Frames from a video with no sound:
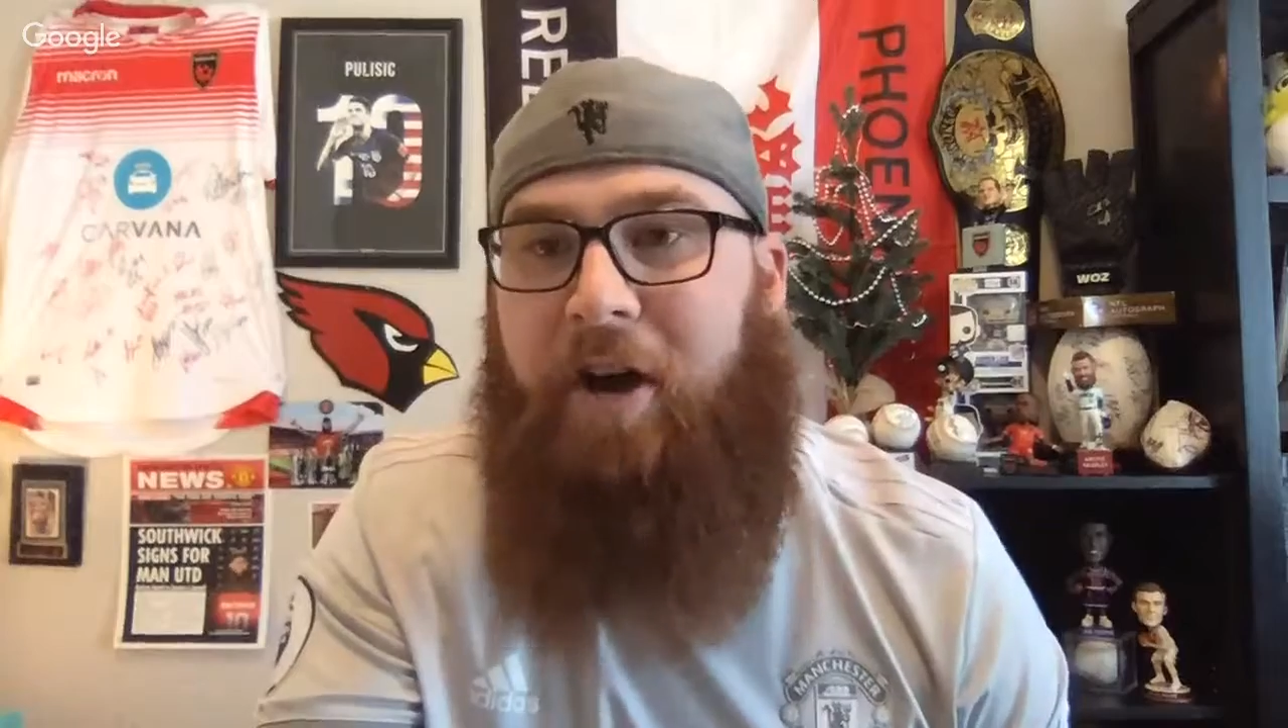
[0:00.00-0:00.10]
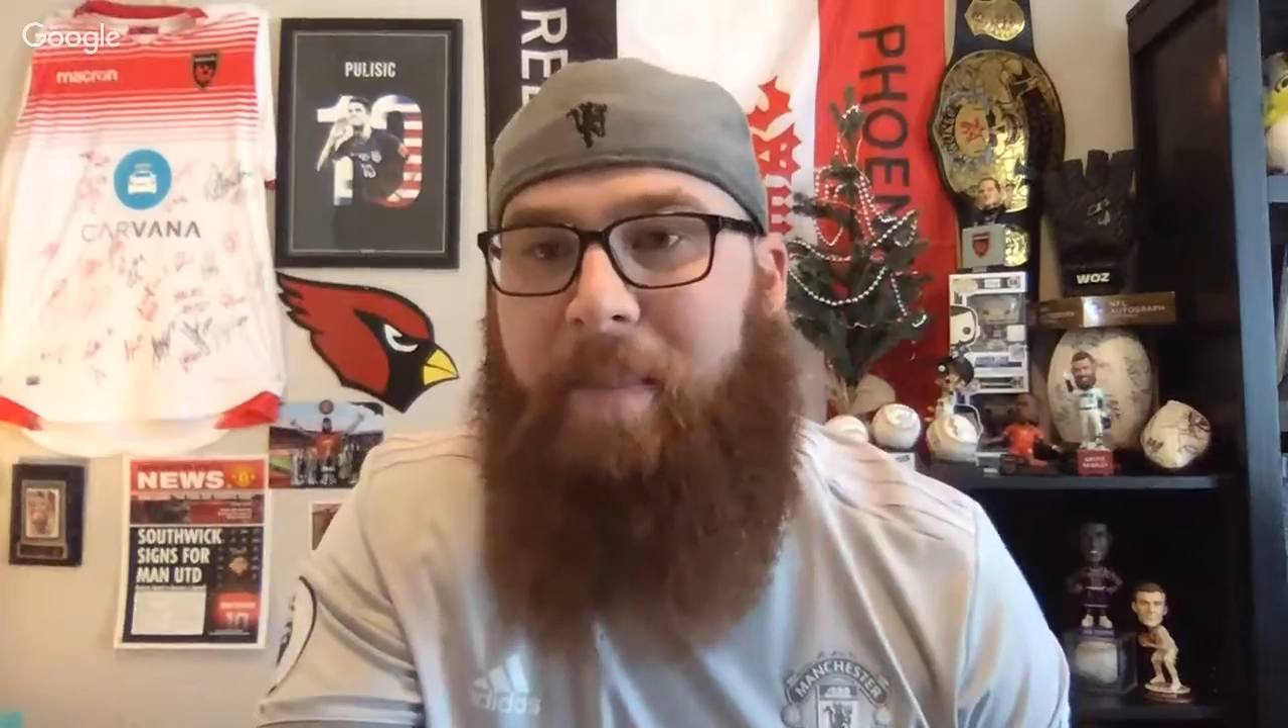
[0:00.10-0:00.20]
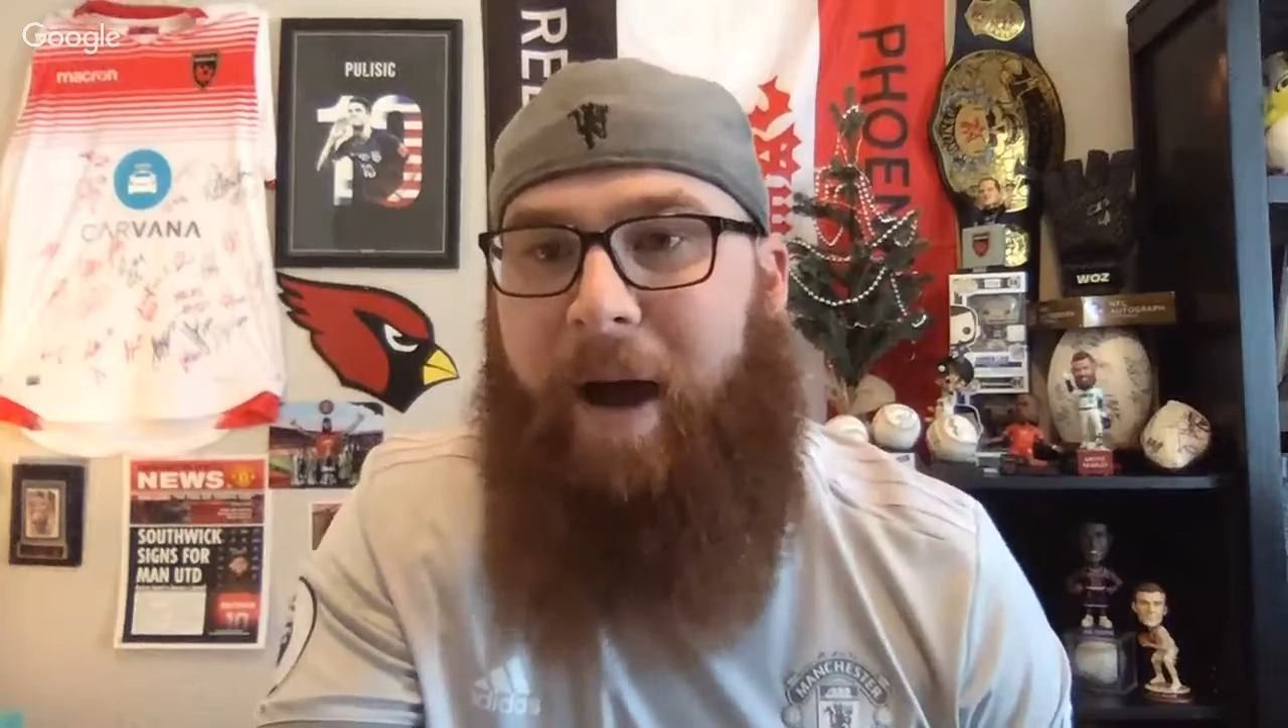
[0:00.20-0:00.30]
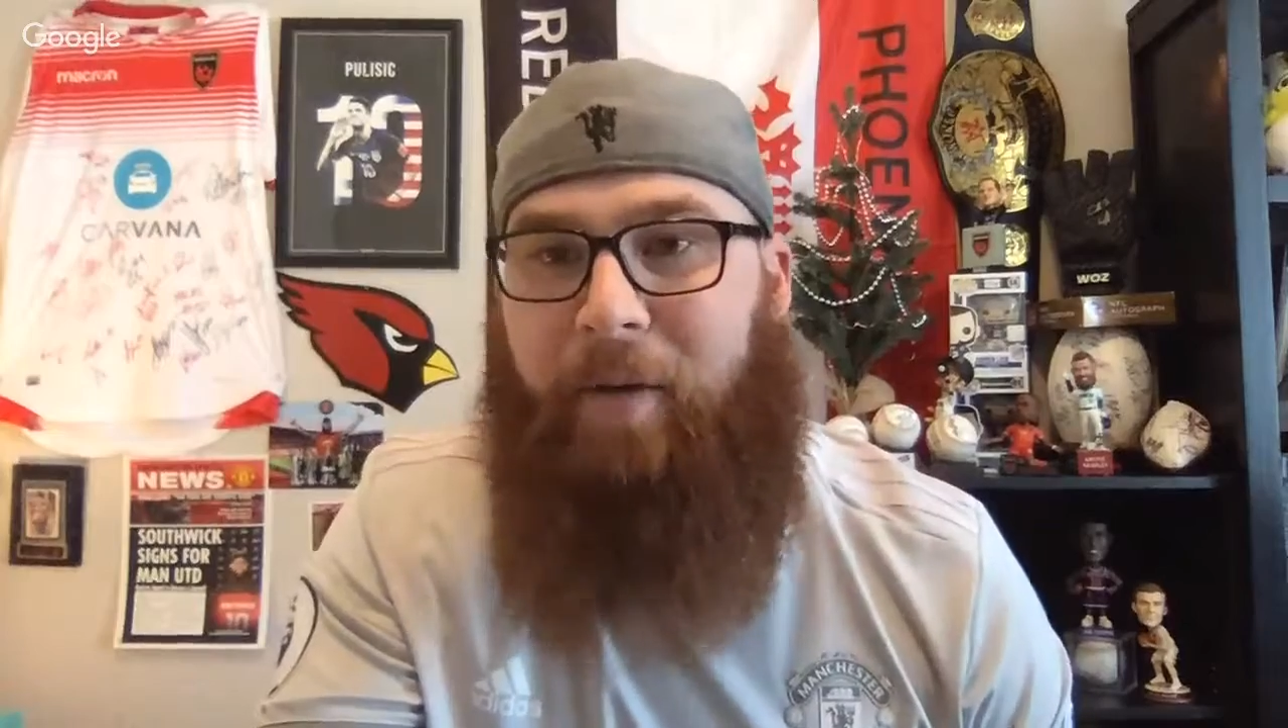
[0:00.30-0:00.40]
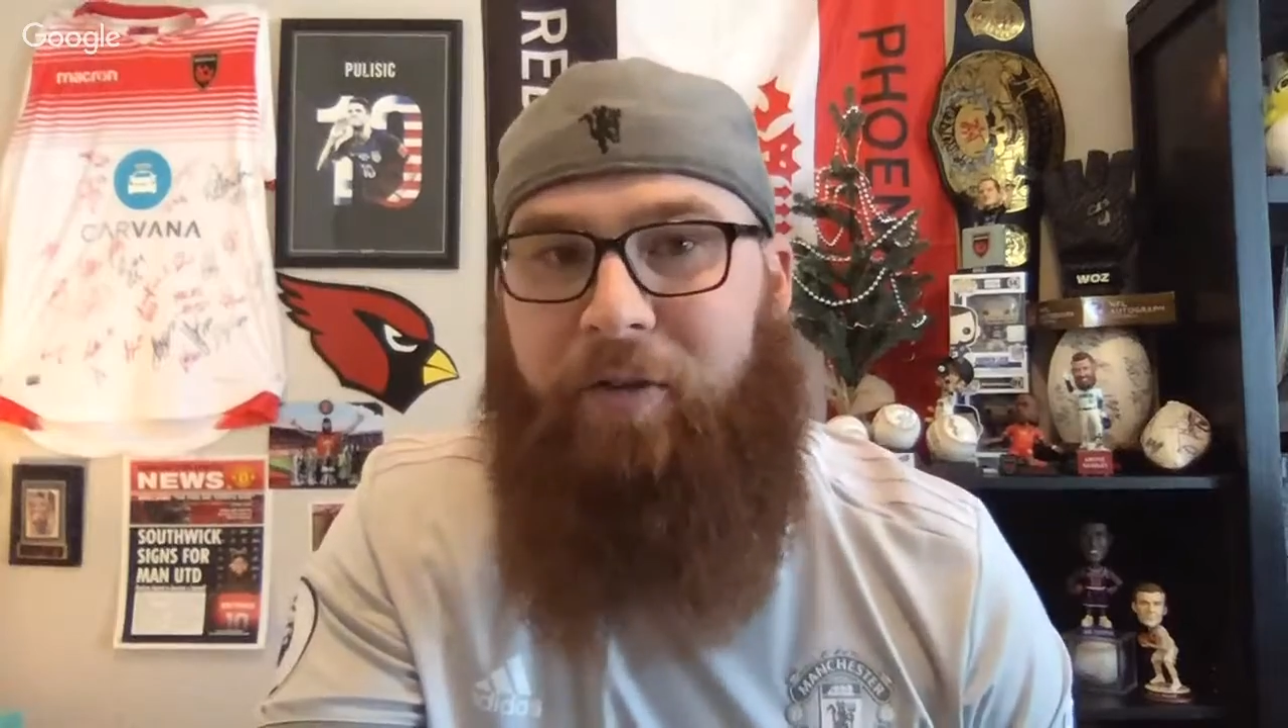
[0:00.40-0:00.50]

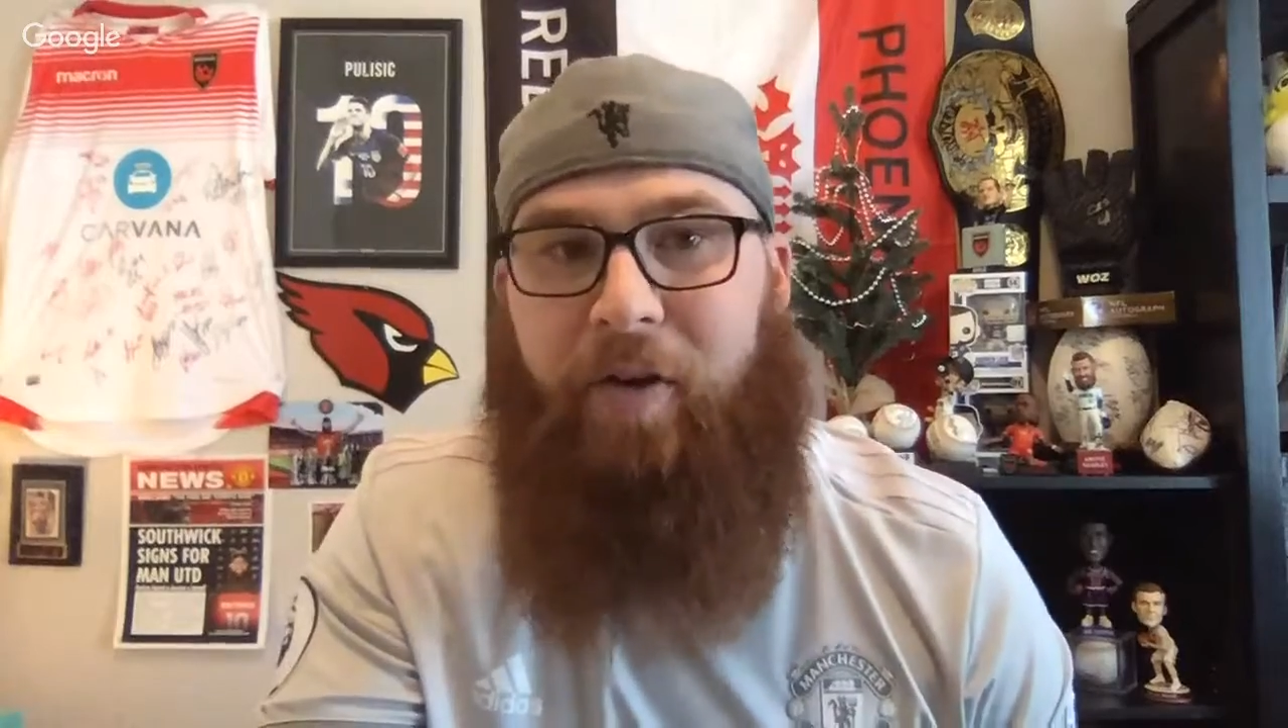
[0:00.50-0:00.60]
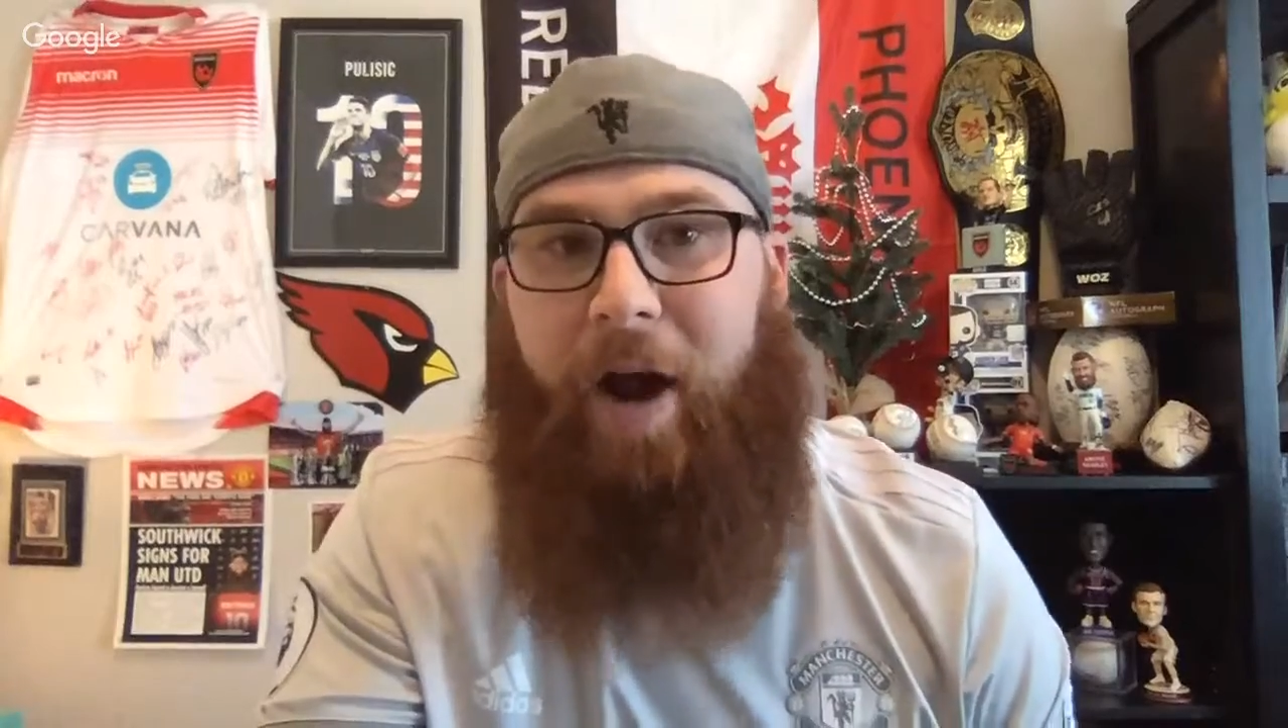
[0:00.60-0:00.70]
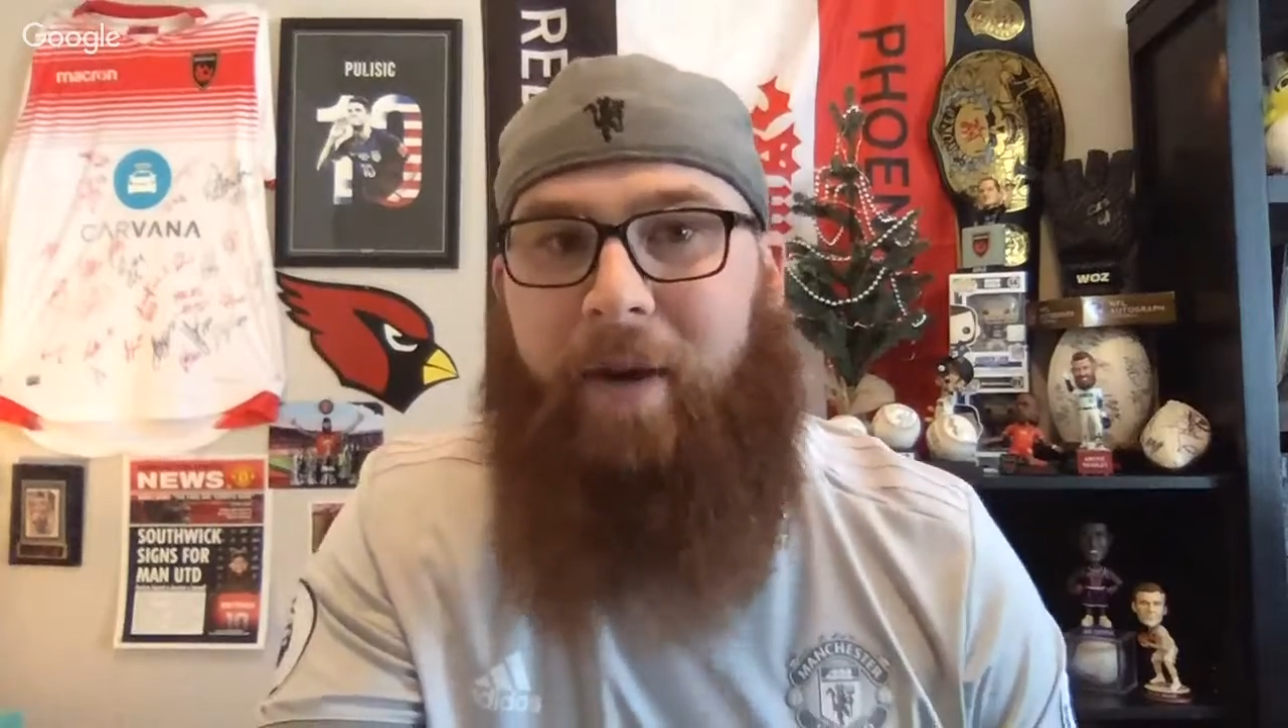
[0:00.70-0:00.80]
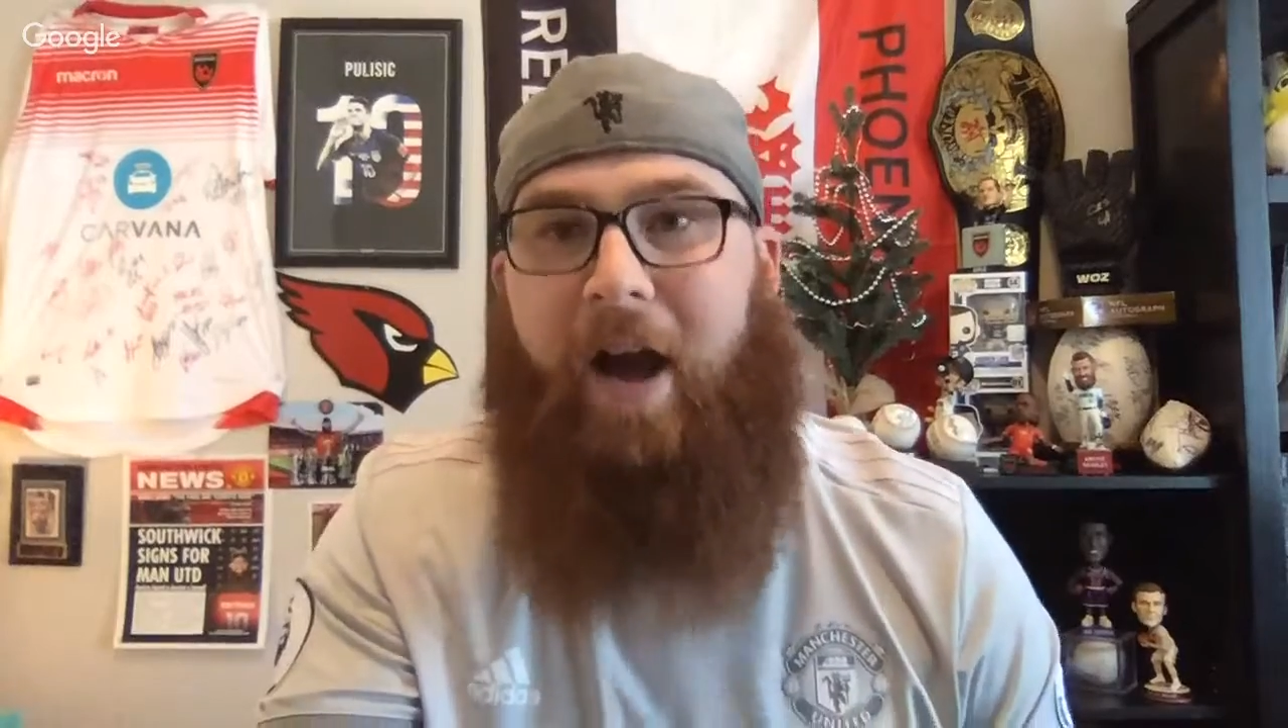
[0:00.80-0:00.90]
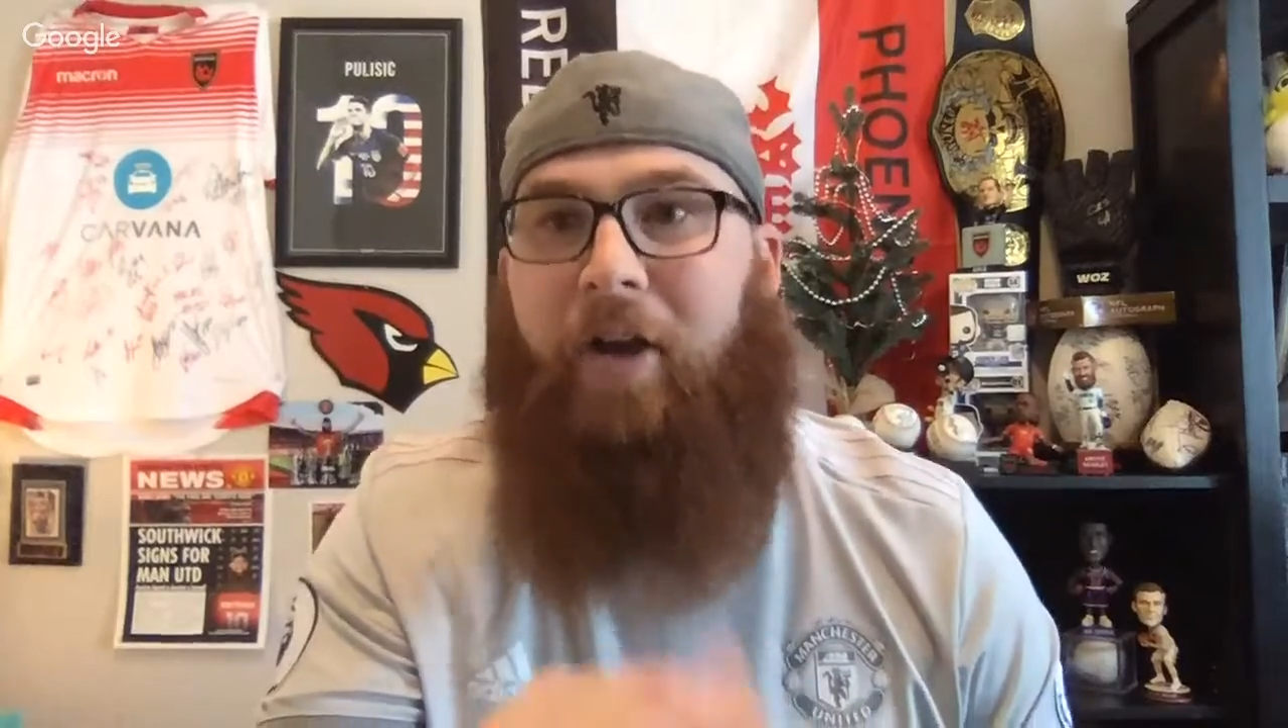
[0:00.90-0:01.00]
about what's going on right now.